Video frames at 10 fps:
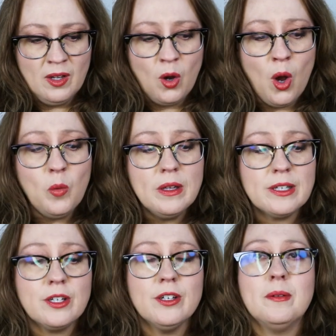all well
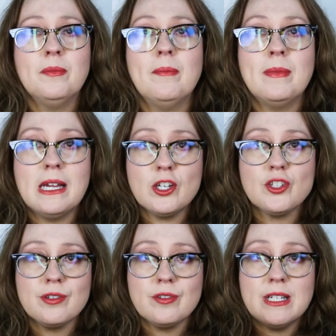and good, but make
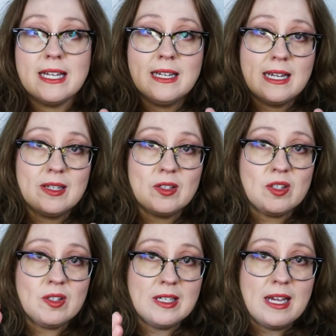sure you're taking a
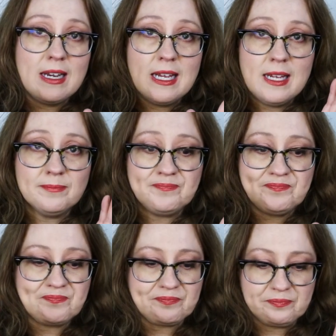steady,
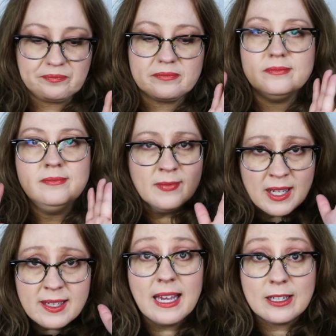
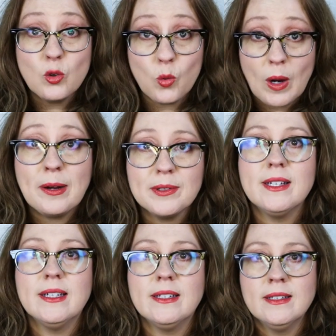again,
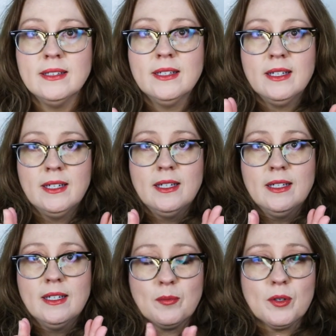grounded
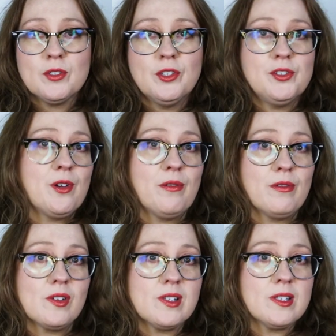approach as you go
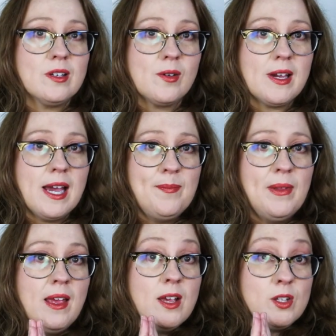through this. Okay?
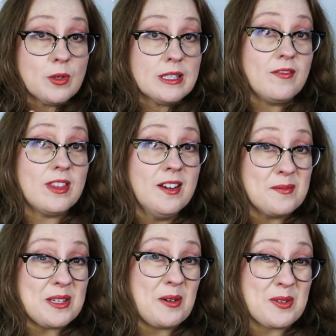So we're going to leave it there. I'm
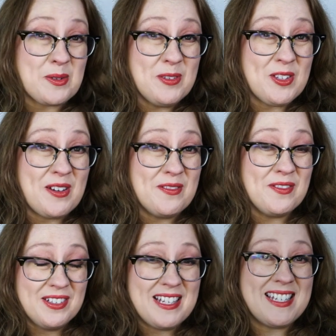sending you all so much love
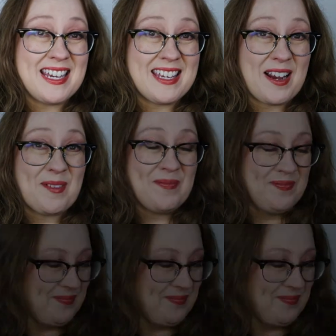and take care.